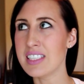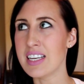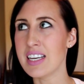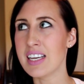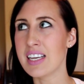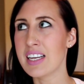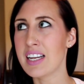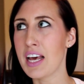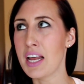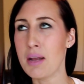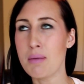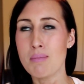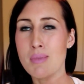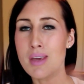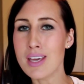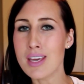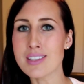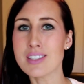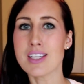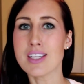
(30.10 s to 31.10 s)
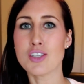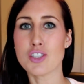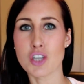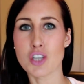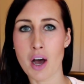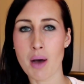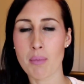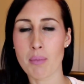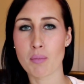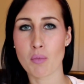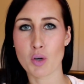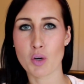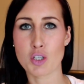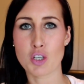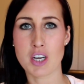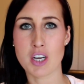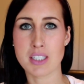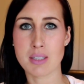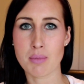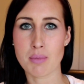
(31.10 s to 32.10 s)
did an amazing job at
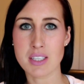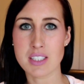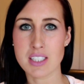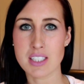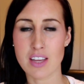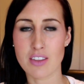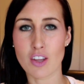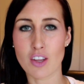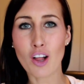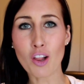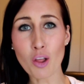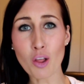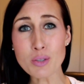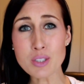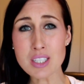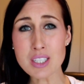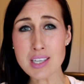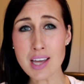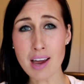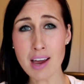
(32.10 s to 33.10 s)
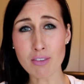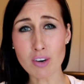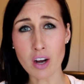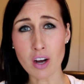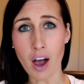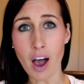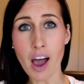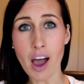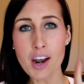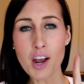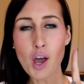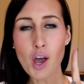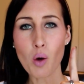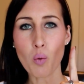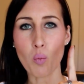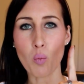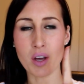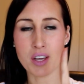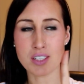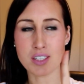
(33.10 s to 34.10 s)
moisturizing my skin. The closest I ever got
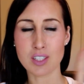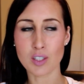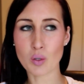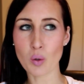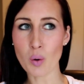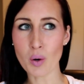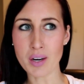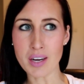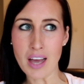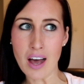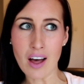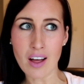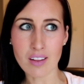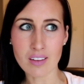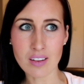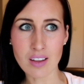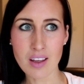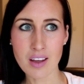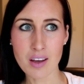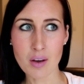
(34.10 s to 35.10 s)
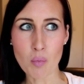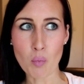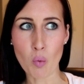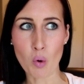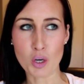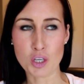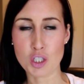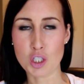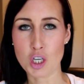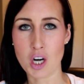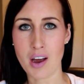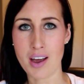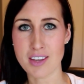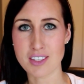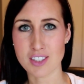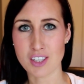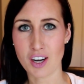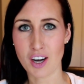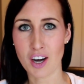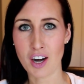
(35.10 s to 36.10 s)
was L'Oreal
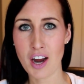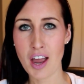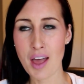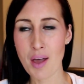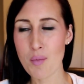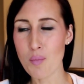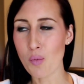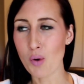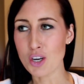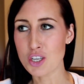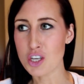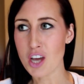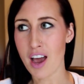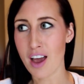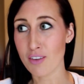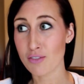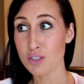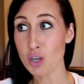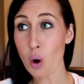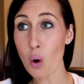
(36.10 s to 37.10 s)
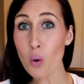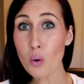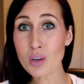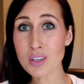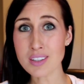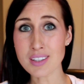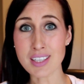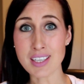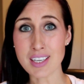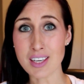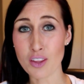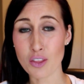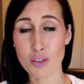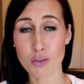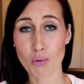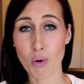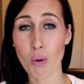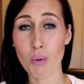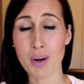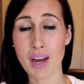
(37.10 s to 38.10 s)
moisturizer, which I've totally
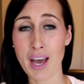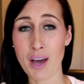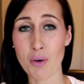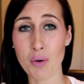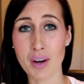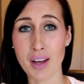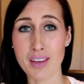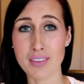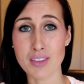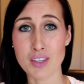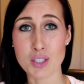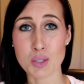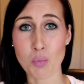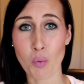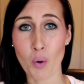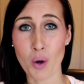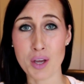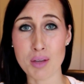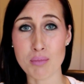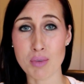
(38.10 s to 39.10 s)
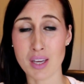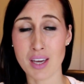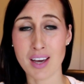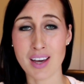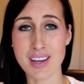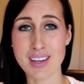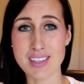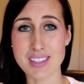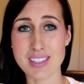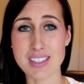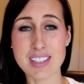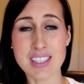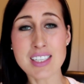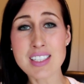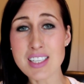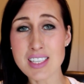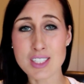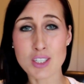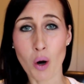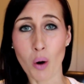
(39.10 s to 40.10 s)
thrown out at this point because
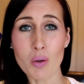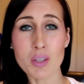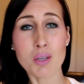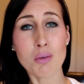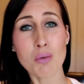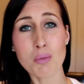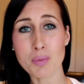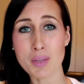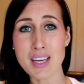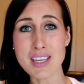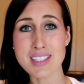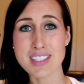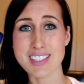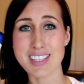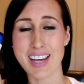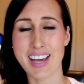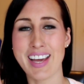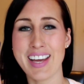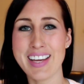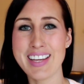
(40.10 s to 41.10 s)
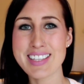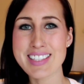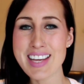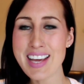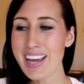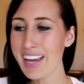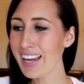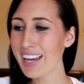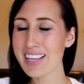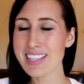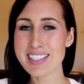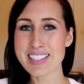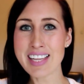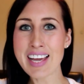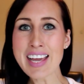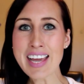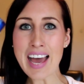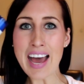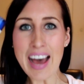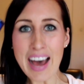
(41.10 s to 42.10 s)
this has totally replaced it. It's
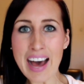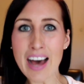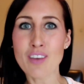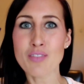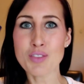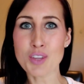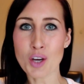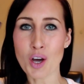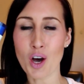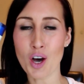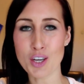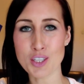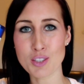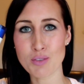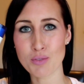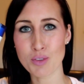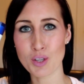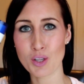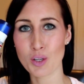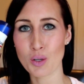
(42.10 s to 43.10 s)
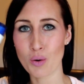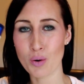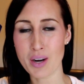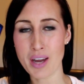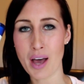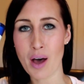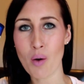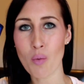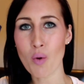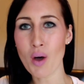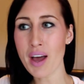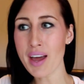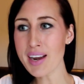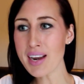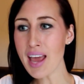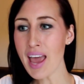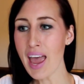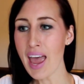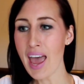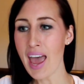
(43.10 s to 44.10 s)
like half the cost of the L'Oreal
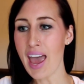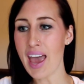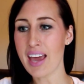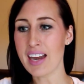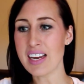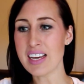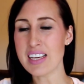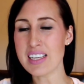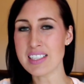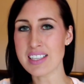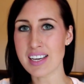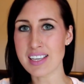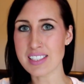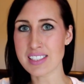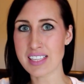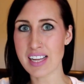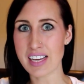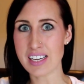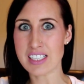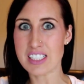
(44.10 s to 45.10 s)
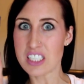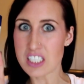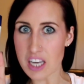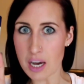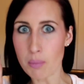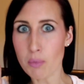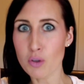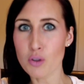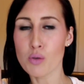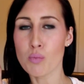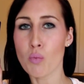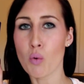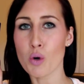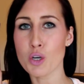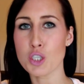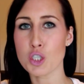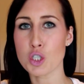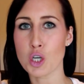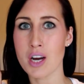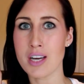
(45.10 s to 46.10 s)
one, and it does like double the
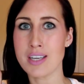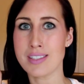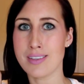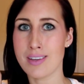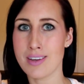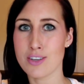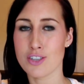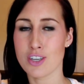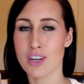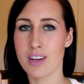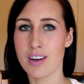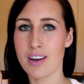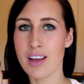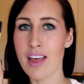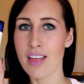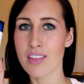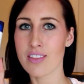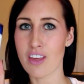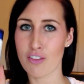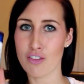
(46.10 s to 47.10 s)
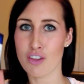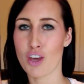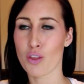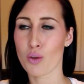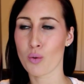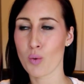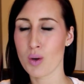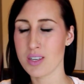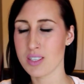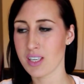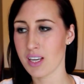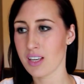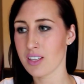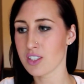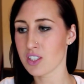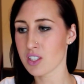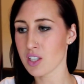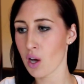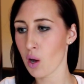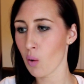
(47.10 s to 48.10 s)
moisturization that the other one
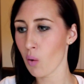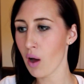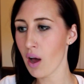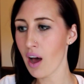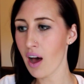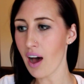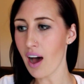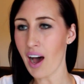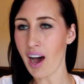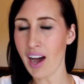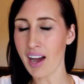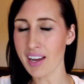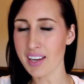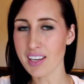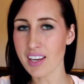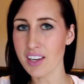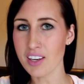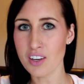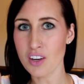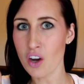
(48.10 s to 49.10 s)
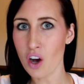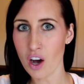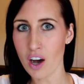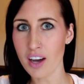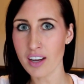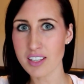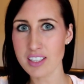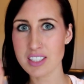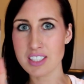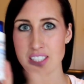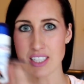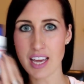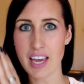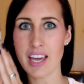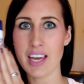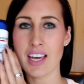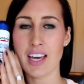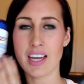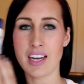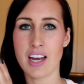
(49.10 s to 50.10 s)
did. So I cannot
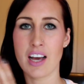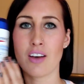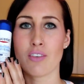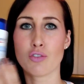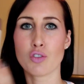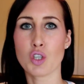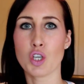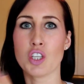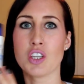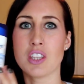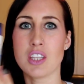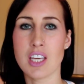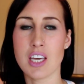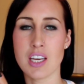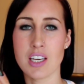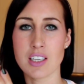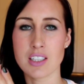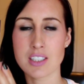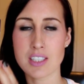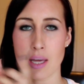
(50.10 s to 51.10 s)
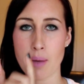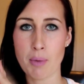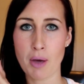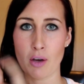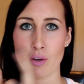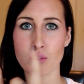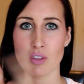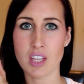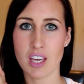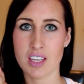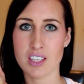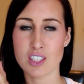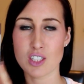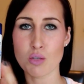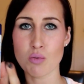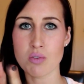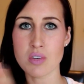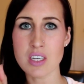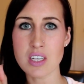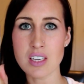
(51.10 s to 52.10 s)
say enough good things about
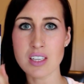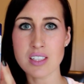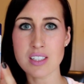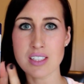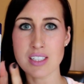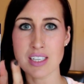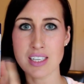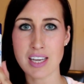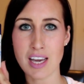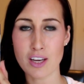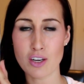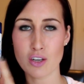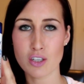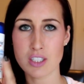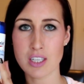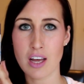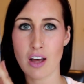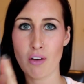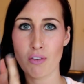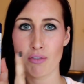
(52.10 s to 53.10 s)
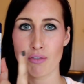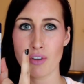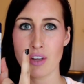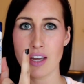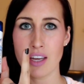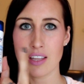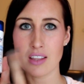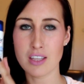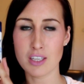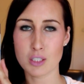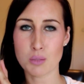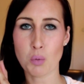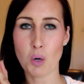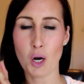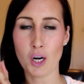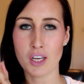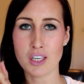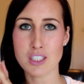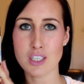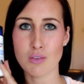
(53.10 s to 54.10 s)
this. You need to get yourself this
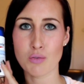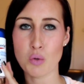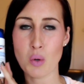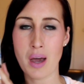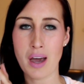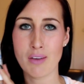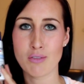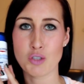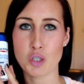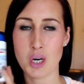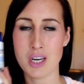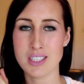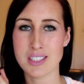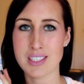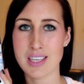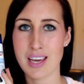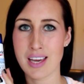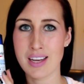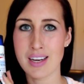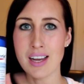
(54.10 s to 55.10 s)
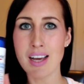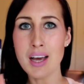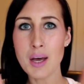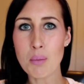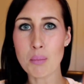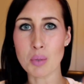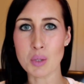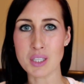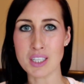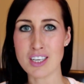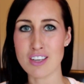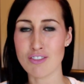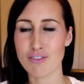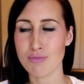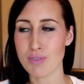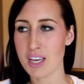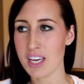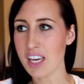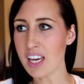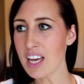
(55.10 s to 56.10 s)
product if you have dry skin,
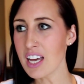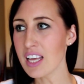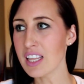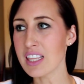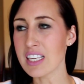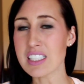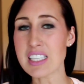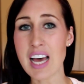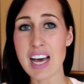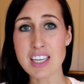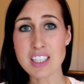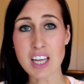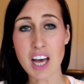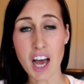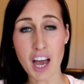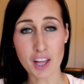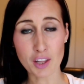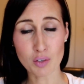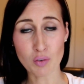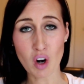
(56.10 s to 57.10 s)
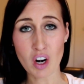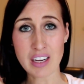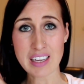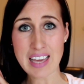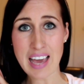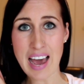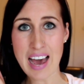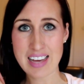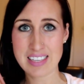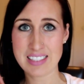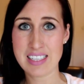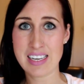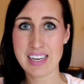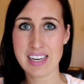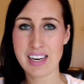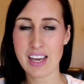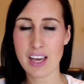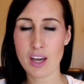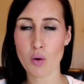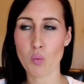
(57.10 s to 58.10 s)
believe me. This has hyaluronic acid
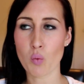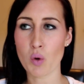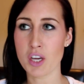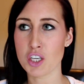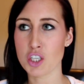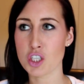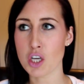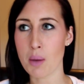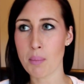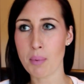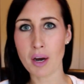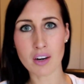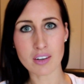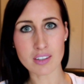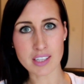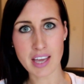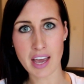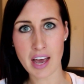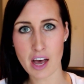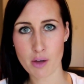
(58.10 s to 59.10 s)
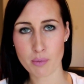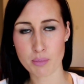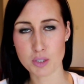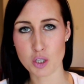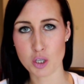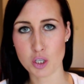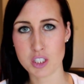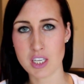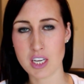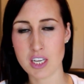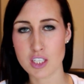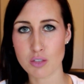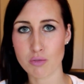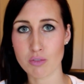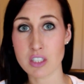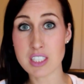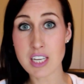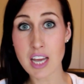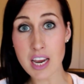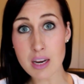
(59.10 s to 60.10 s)
in it, which apparently helps your skin
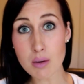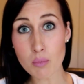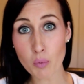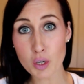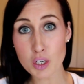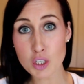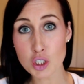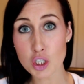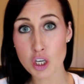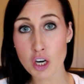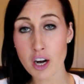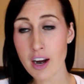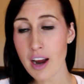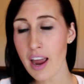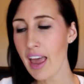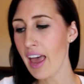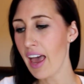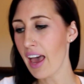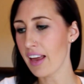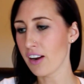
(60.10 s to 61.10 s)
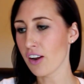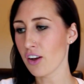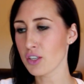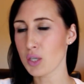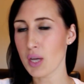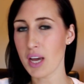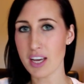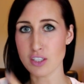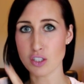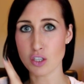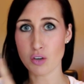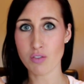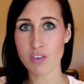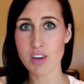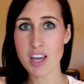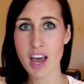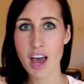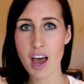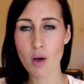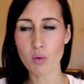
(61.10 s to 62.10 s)
to retain moisture, and it also has
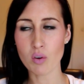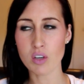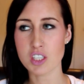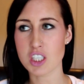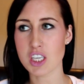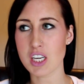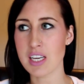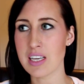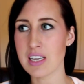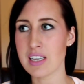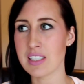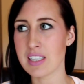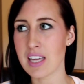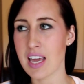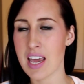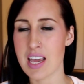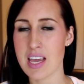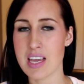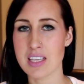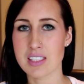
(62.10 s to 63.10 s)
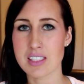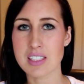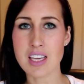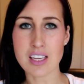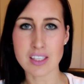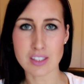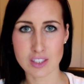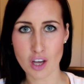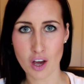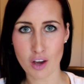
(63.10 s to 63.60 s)
urea, which is a skin